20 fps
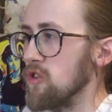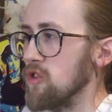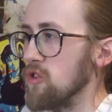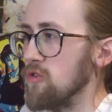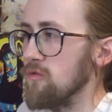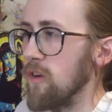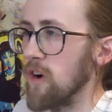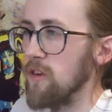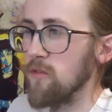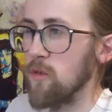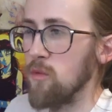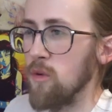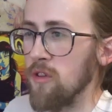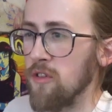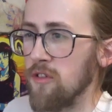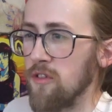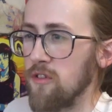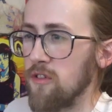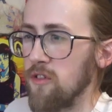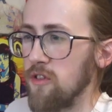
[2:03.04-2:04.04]
do vote for
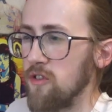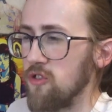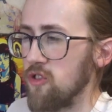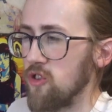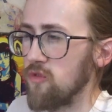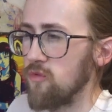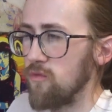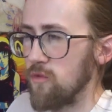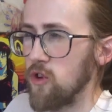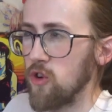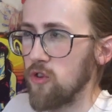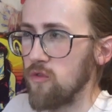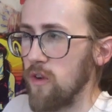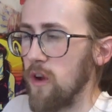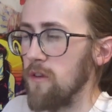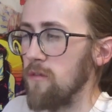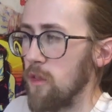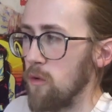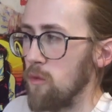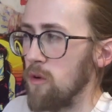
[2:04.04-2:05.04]
ones. Just just
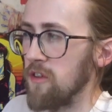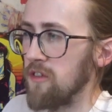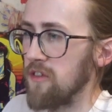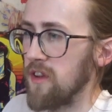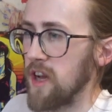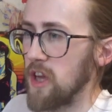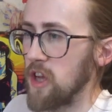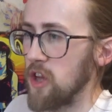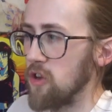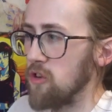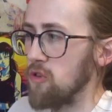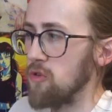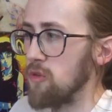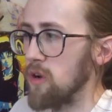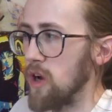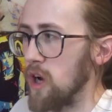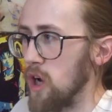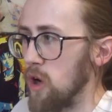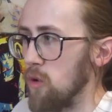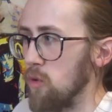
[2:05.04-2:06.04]
vote for the ones that you
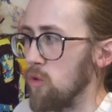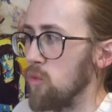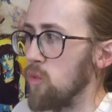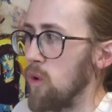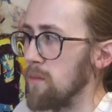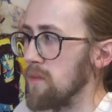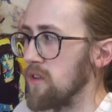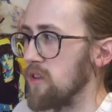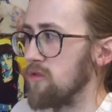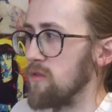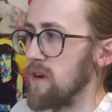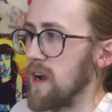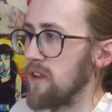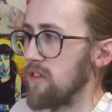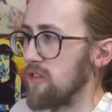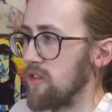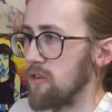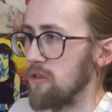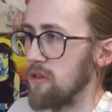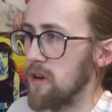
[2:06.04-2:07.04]
would want me to
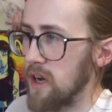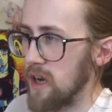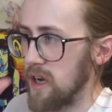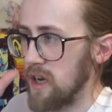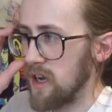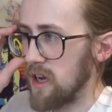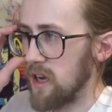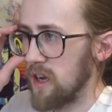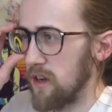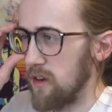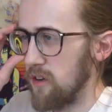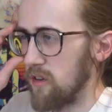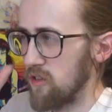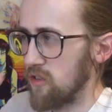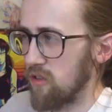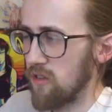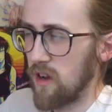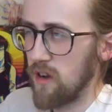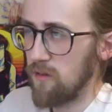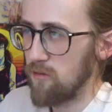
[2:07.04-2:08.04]
react to, and not
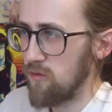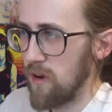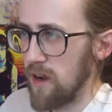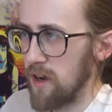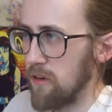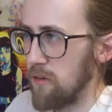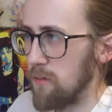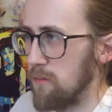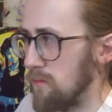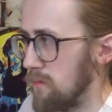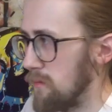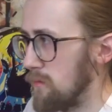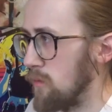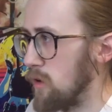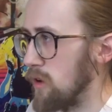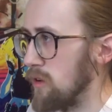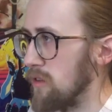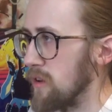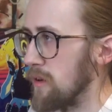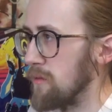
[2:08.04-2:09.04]
just like random
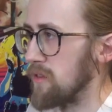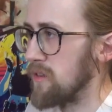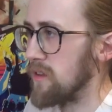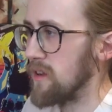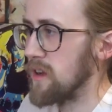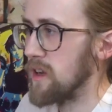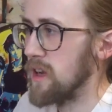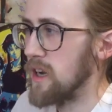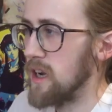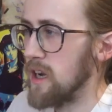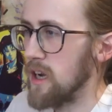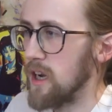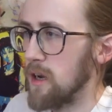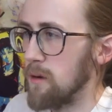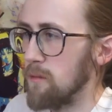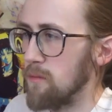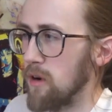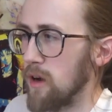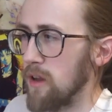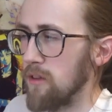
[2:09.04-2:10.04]
ones, obviously.
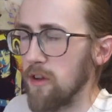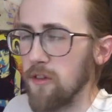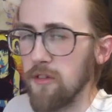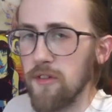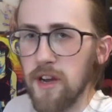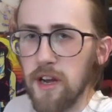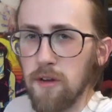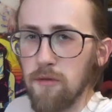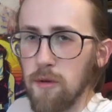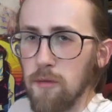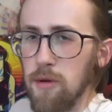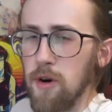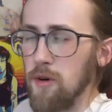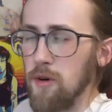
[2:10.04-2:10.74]
Uh, but I don't think anyone